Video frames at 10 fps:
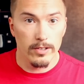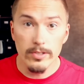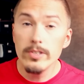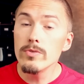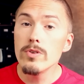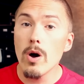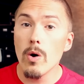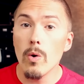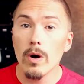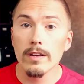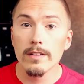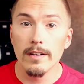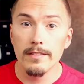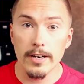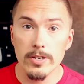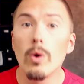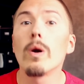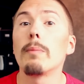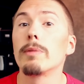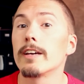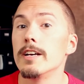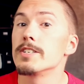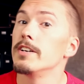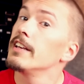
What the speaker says: you know that your application